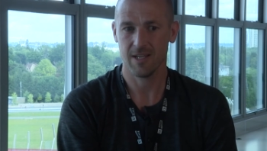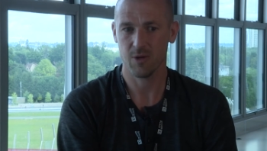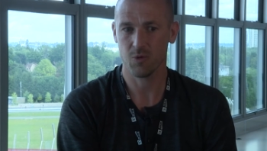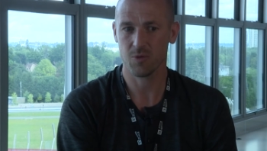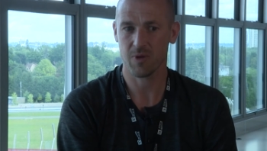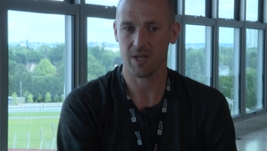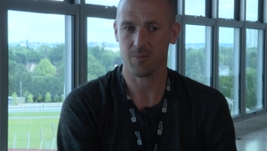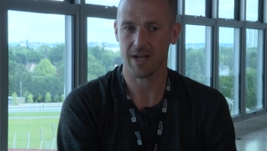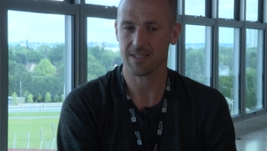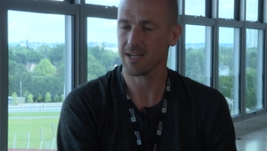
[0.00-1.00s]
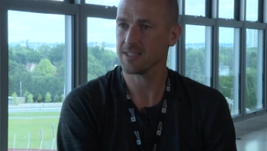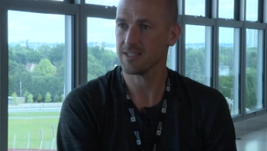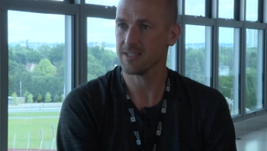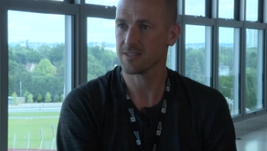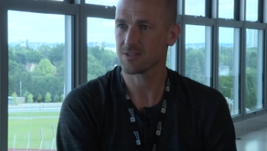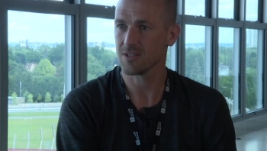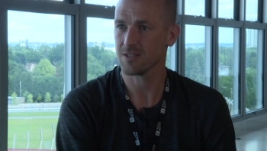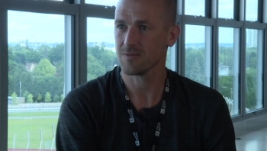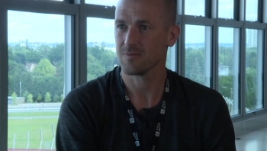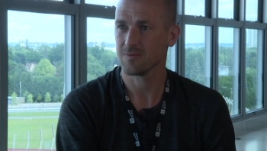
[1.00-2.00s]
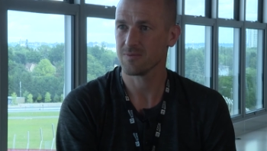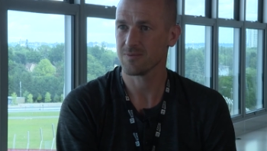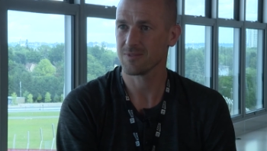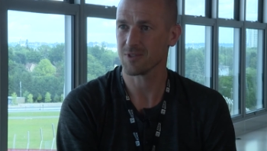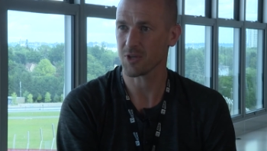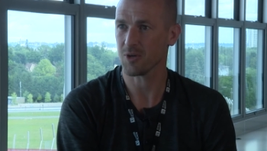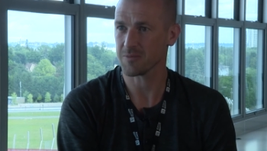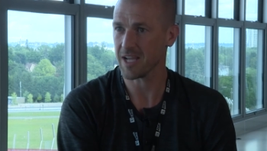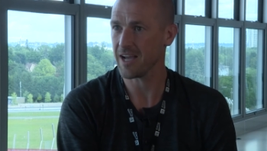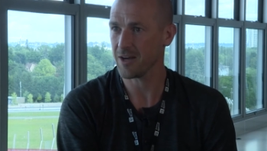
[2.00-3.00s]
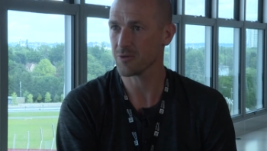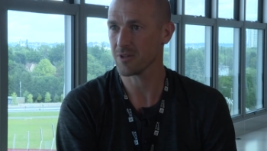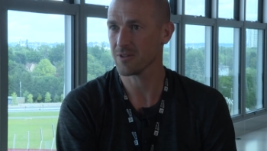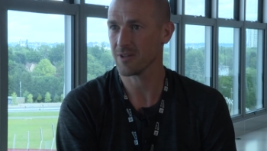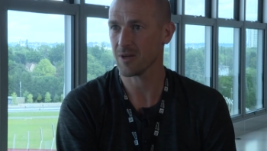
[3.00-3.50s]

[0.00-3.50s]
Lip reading: it wouldn't be a bad idea to come down